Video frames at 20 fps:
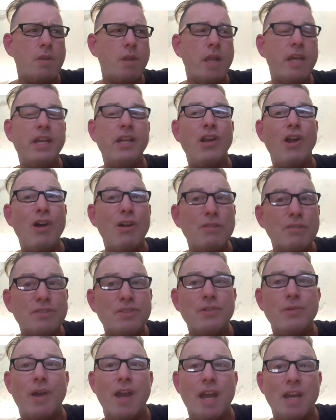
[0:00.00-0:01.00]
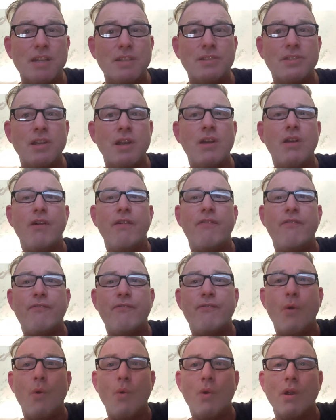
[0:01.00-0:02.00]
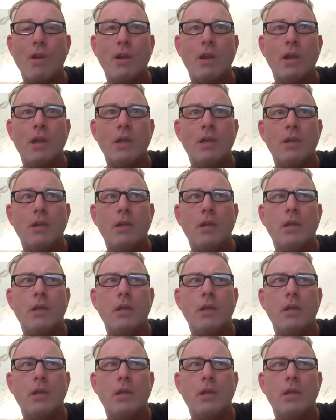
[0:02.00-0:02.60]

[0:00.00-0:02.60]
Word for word: And it also has four